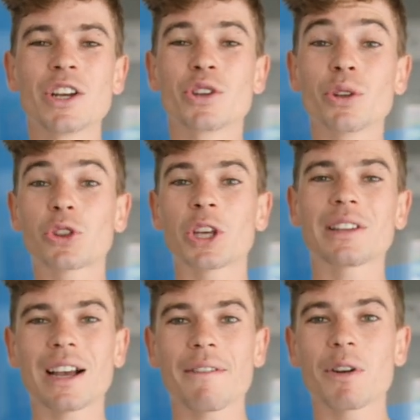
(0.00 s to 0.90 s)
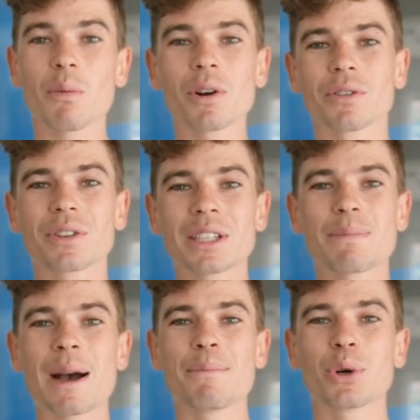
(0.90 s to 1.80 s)
You'd think that having one of these
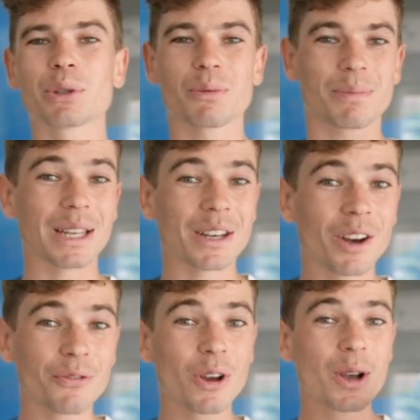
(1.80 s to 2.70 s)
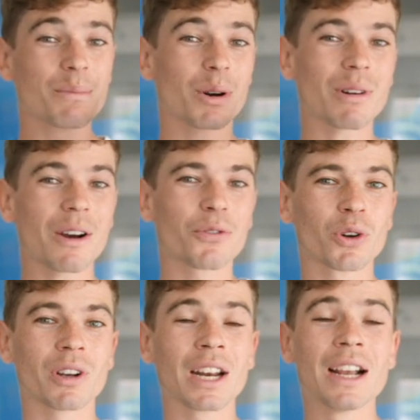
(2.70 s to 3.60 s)
bad boys would be enough, but Ralph
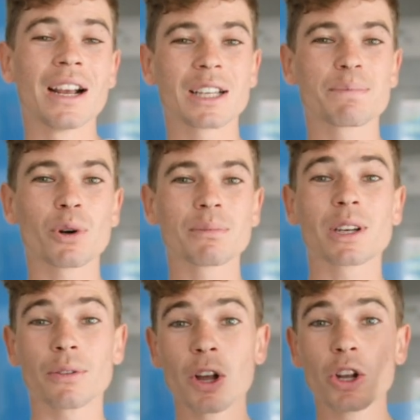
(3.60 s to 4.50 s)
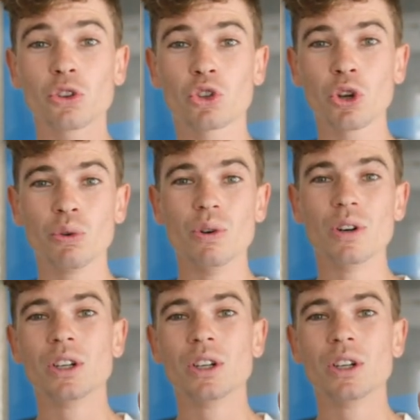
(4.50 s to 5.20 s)
Lauren has bought himself two.